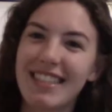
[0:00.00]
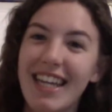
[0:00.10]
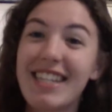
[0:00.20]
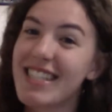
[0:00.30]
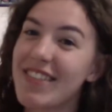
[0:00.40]

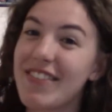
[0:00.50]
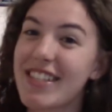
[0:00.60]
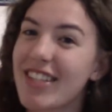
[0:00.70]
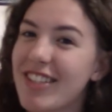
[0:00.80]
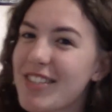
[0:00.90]
I just love
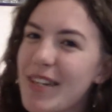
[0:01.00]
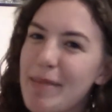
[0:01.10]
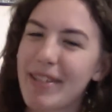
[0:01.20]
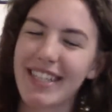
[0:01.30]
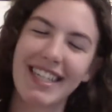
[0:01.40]
these colors quite
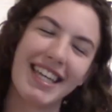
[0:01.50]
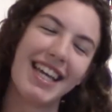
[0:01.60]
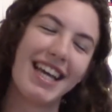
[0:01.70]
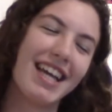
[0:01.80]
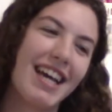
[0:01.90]
a bit.
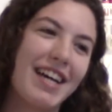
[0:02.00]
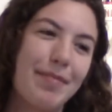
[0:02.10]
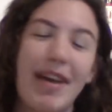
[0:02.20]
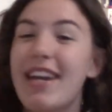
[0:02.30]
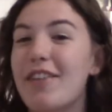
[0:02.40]

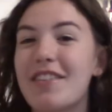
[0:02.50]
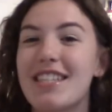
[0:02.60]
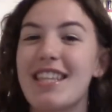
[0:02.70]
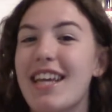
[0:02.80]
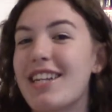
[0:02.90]
And
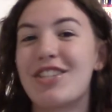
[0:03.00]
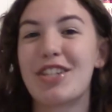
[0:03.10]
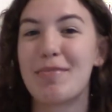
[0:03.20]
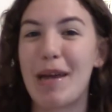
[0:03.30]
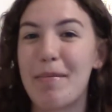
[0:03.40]
obviously that's
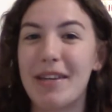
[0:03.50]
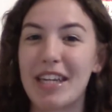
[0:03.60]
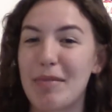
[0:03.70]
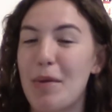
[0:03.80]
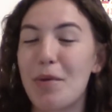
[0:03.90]
just my
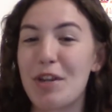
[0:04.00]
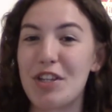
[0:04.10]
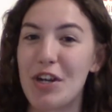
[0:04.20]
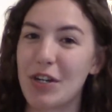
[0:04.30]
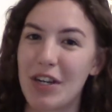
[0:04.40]
opinion, my word
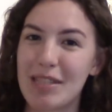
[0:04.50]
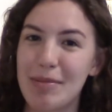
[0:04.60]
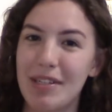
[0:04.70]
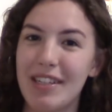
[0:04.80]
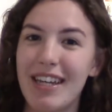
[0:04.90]
is not
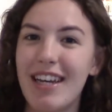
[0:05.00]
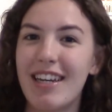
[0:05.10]
gospel.